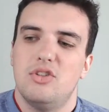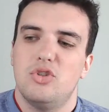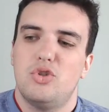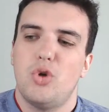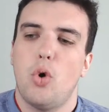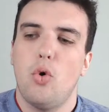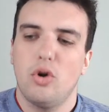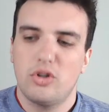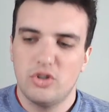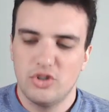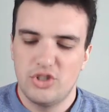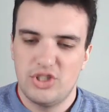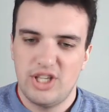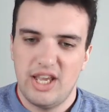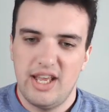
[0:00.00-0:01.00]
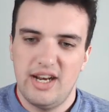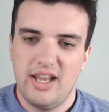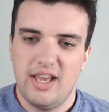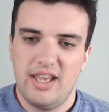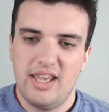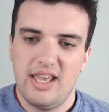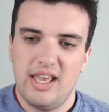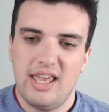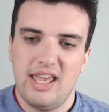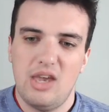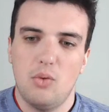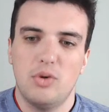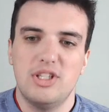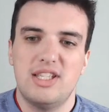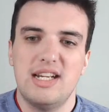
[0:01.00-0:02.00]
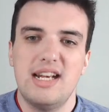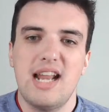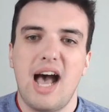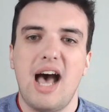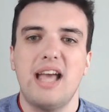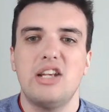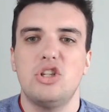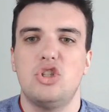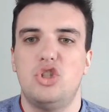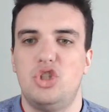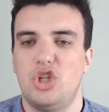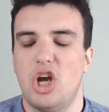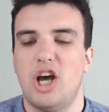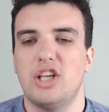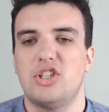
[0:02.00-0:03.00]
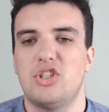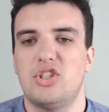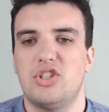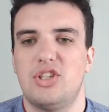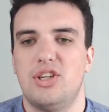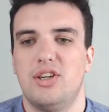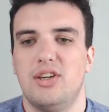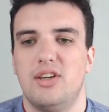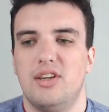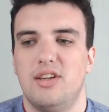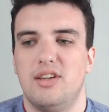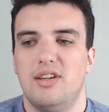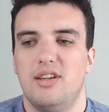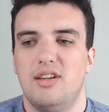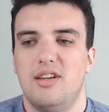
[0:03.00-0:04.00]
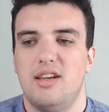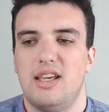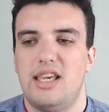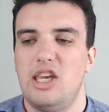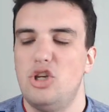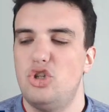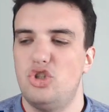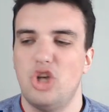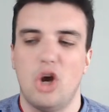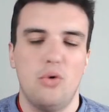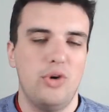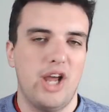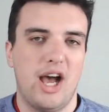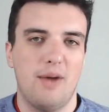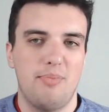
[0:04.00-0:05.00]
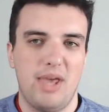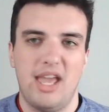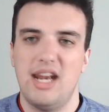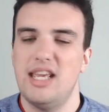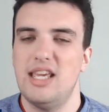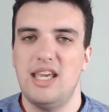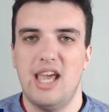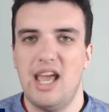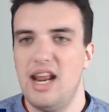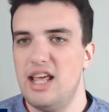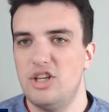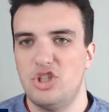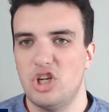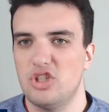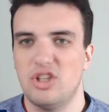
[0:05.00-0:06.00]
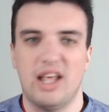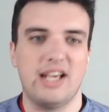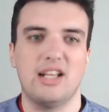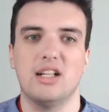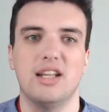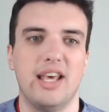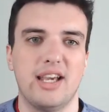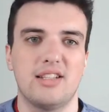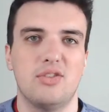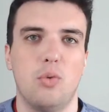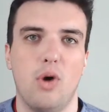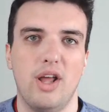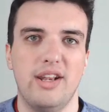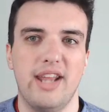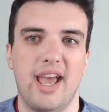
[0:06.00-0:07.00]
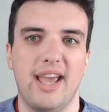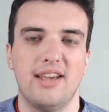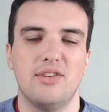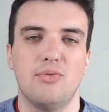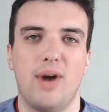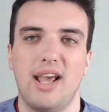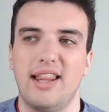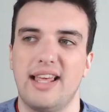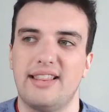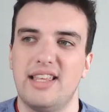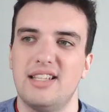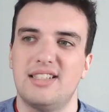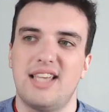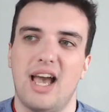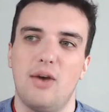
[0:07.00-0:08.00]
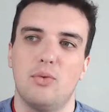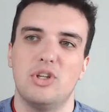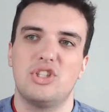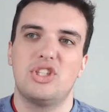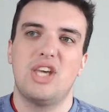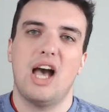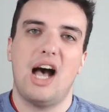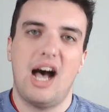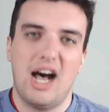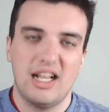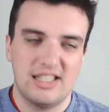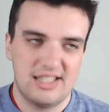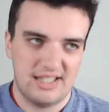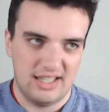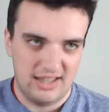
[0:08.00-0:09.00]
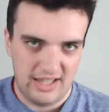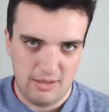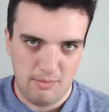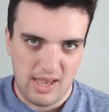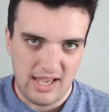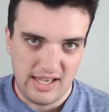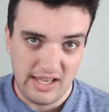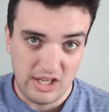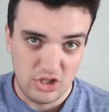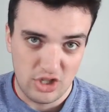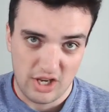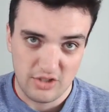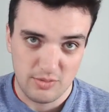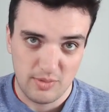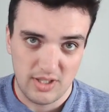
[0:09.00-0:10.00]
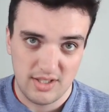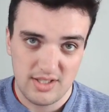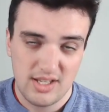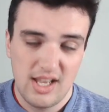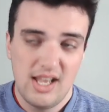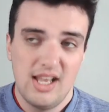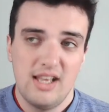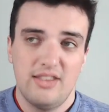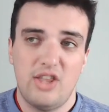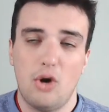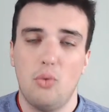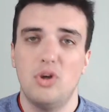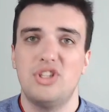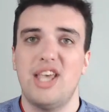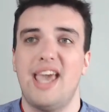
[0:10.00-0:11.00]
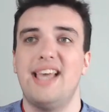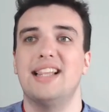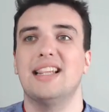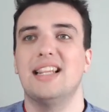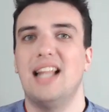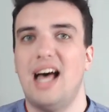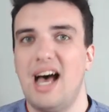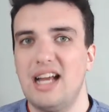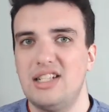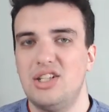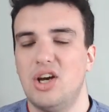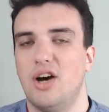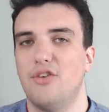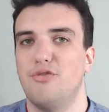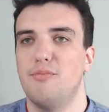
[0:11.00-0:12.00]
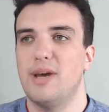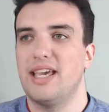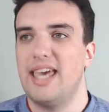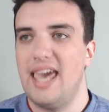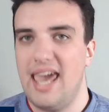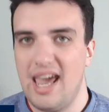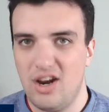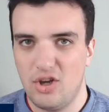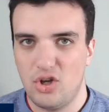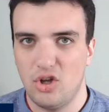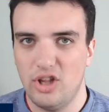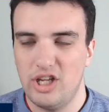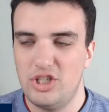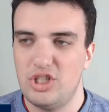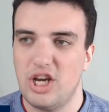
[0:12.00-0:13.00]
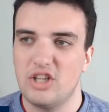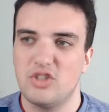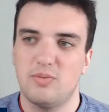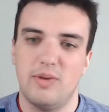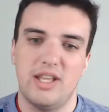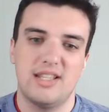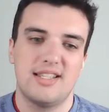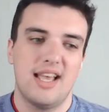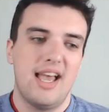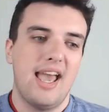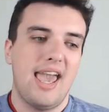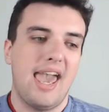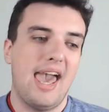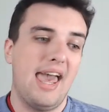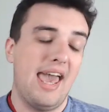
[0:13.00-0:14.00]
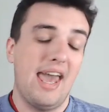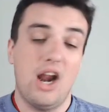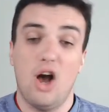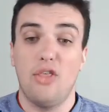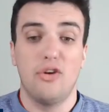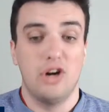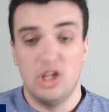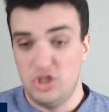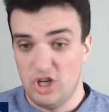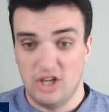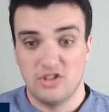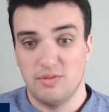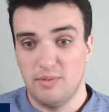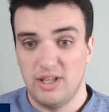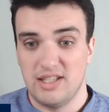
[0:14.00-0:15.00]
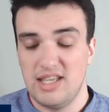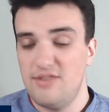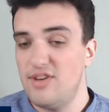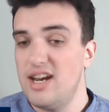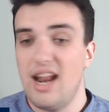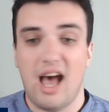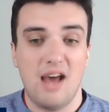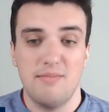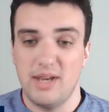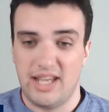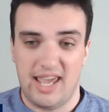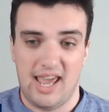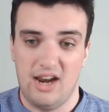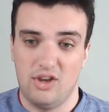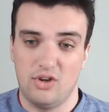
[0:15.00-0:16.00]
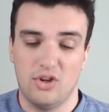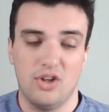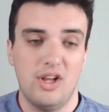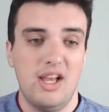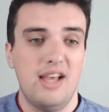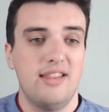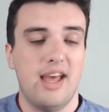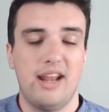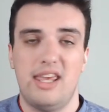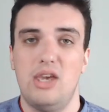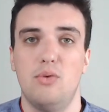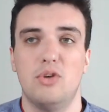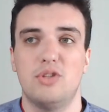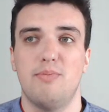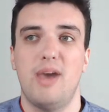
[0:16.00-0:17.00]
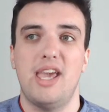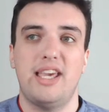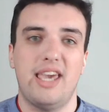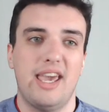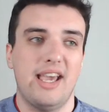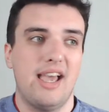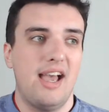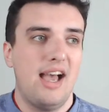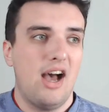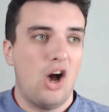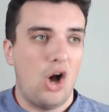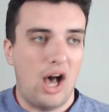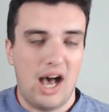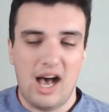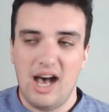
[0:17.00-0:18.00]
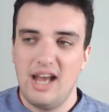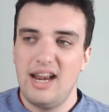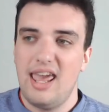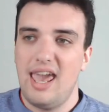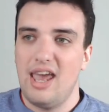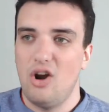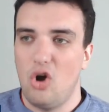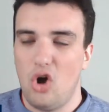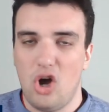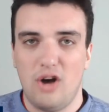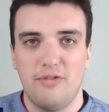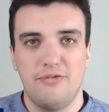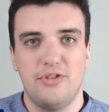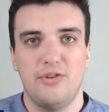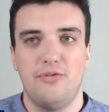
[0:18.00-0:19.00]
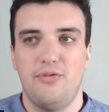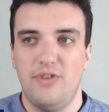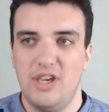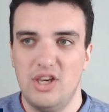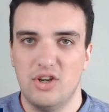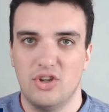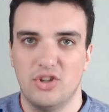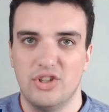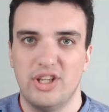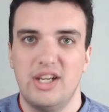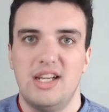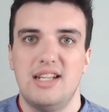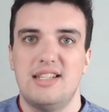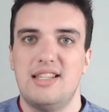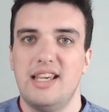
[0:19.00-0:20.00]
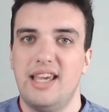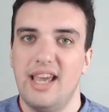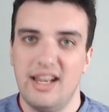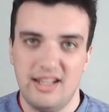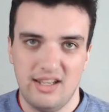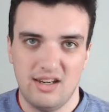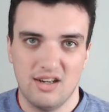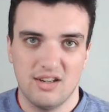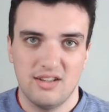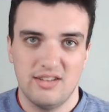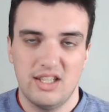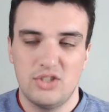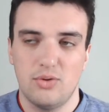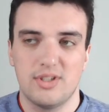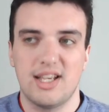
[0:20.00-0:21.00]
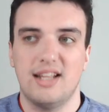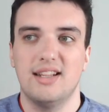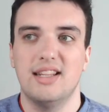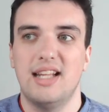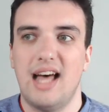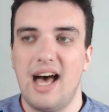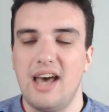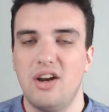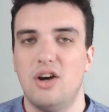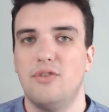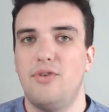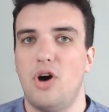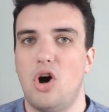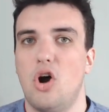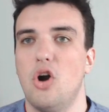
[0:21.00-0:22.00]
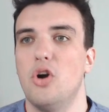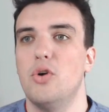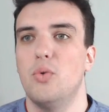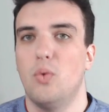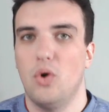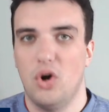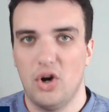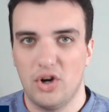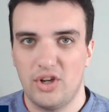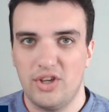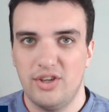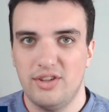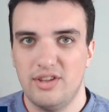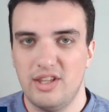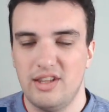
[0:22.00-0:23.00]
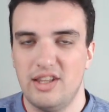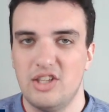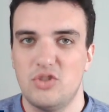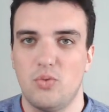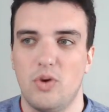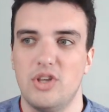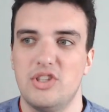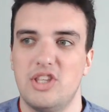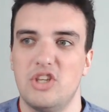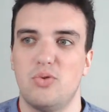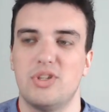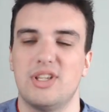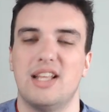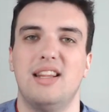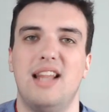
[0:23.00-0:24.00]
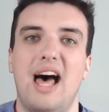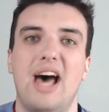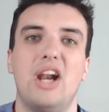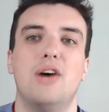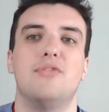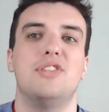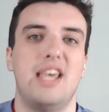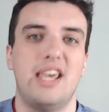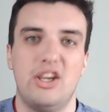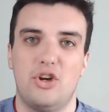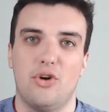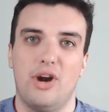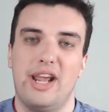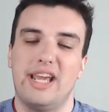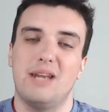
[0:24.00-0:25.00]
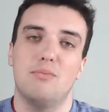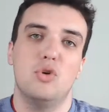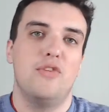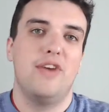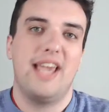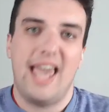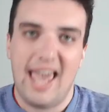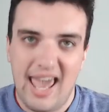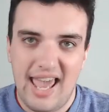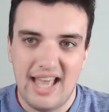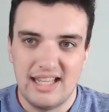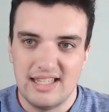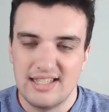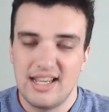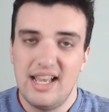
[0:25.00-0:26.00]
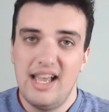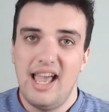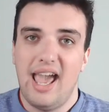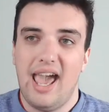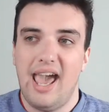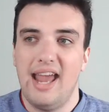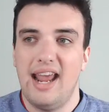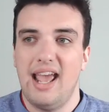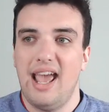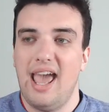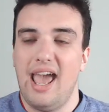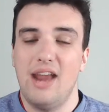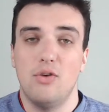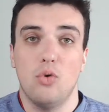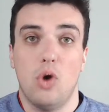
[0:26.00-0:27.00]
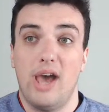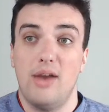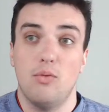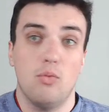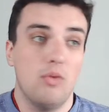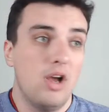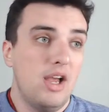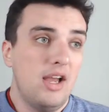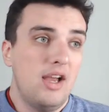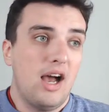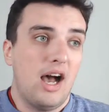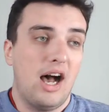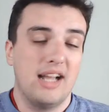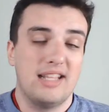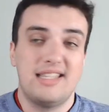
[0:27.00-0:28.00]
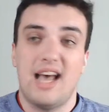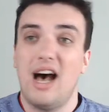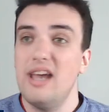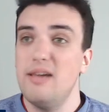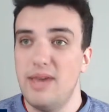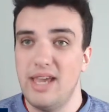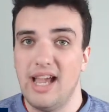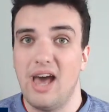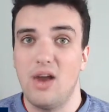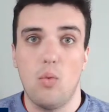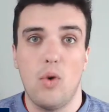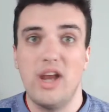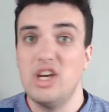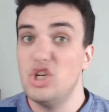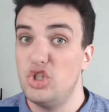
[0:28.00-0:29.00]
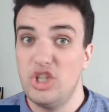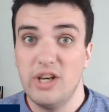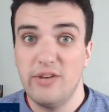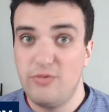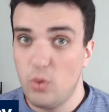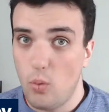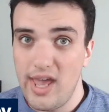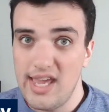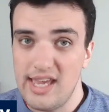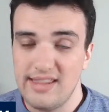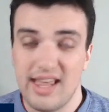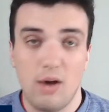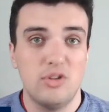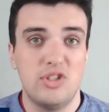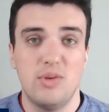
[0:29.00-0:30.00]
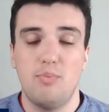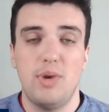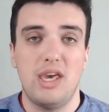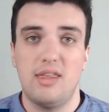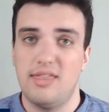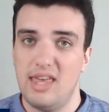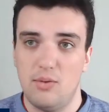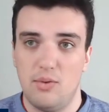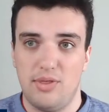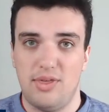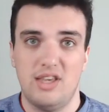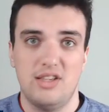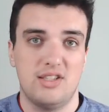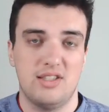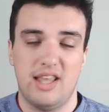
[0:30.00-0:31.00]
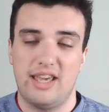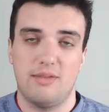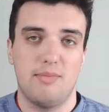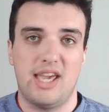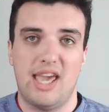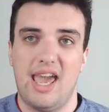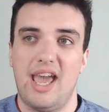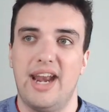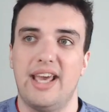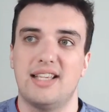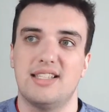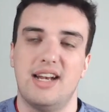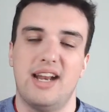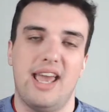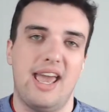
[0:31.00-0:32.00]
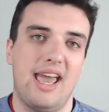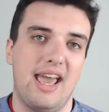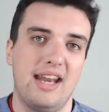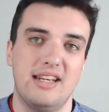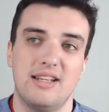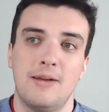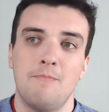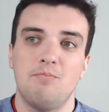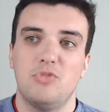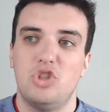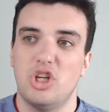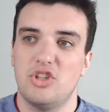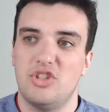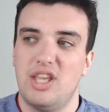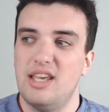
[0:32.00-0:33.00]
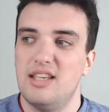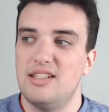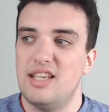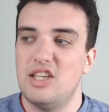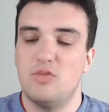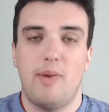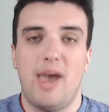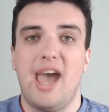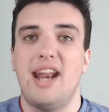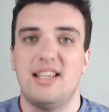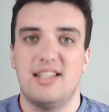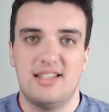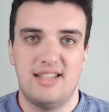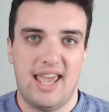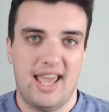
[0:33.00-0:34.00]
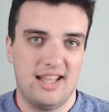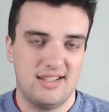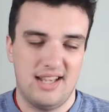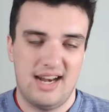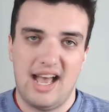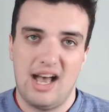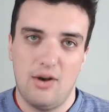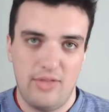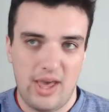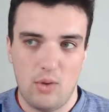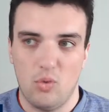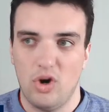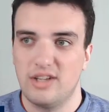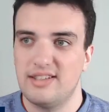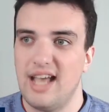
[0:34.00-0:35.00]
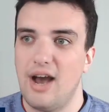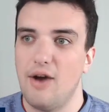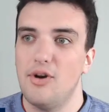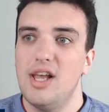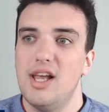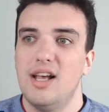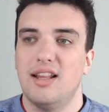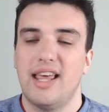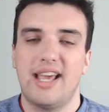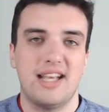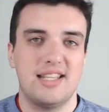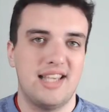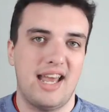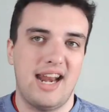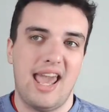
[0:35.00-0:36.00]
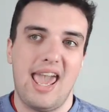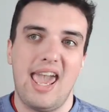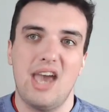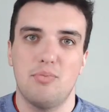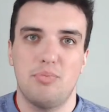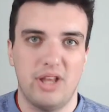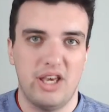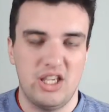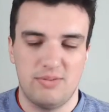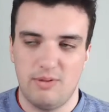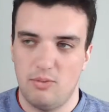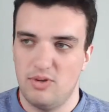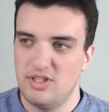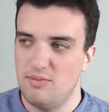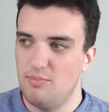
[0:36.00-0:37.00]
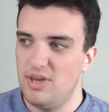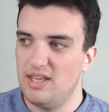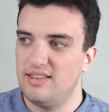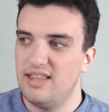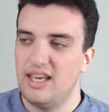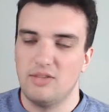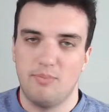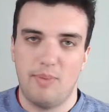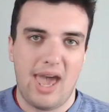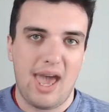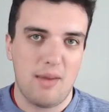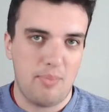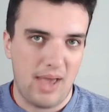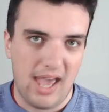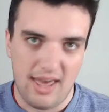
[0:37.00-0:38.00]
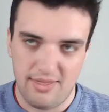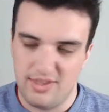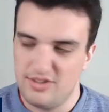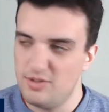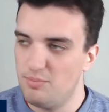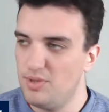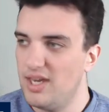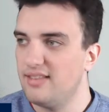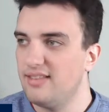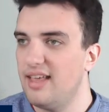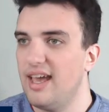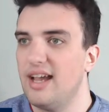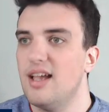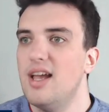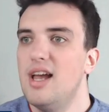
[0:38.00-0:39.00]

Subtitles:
Torkelson, it was not just he showed up and it just like clicked one day, right? Like this guy was constantly making adjustments. There was a lot of mechanical adjustments and other adjustments, even non-mechanical, that he was making on and off the field to get here. This was a lot of hard work. This was a lot of tinkering and moving hands and timing on when to shift weight. That was a big thing with his like mechanics and just his batting stance and how that worked out. Like I said, hand placement was a big thing. Bat path is a big thing.